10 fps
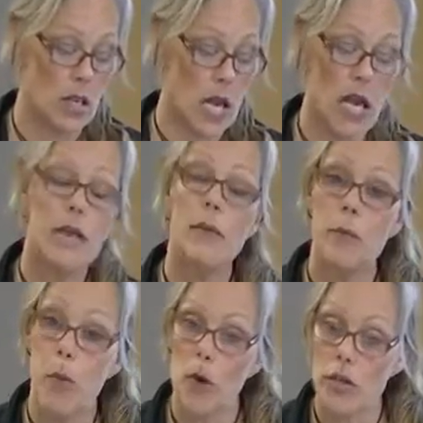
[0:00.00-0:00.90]
kind of
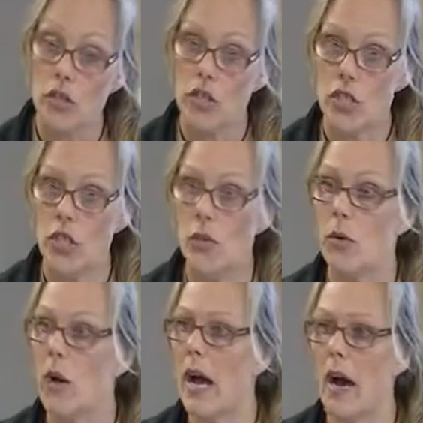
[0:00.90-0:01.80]
important
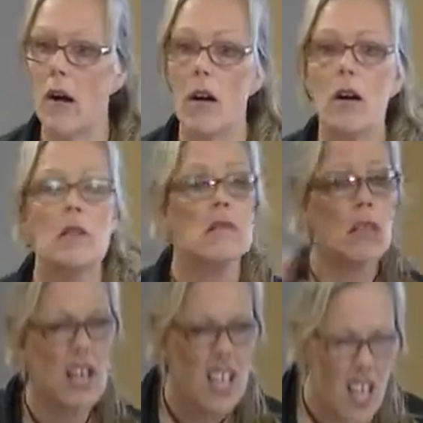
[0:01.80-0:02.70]
to our
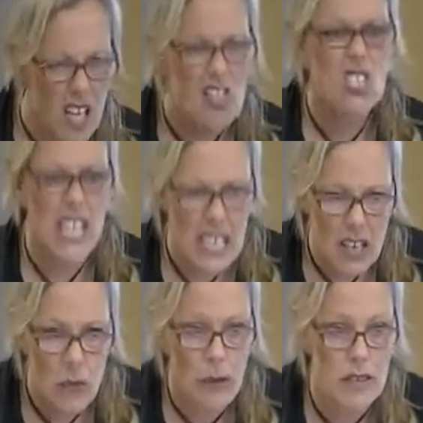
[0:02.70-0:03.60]
kind of
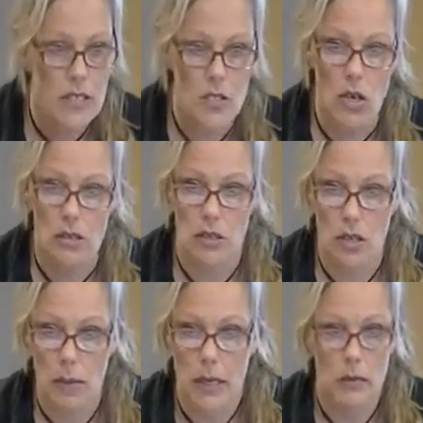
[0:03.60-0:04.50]
understanding of what this dog's
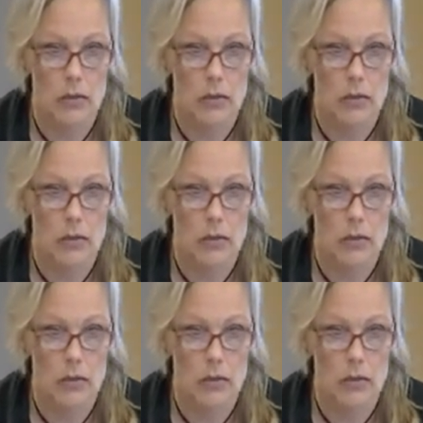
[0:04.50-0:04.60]
all about,